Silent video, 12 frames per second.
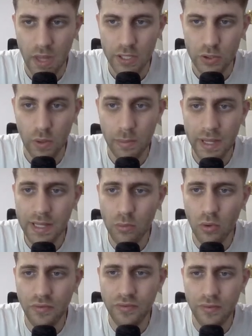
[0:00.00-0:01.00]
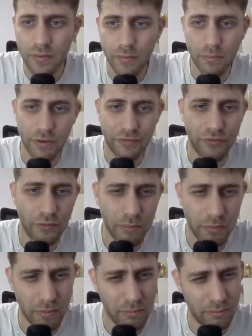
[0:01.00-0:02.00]
So he played the move,
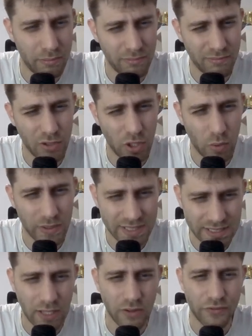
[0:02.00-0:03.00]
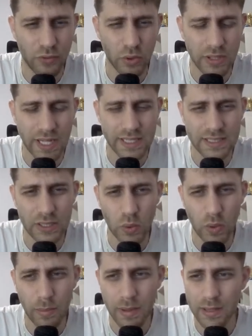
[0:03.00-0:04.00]
you know, instead of rook takes
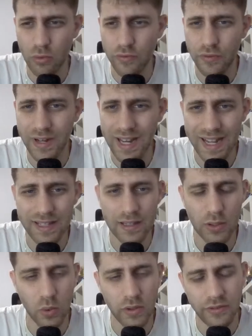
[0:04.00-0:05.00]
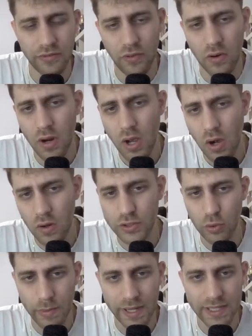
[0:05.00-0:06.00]
e2, he played the move knight to e4,
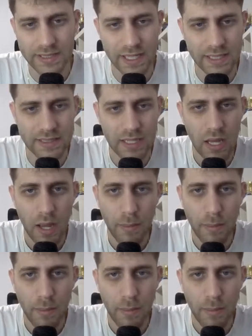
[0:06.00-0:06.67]
also makes sense.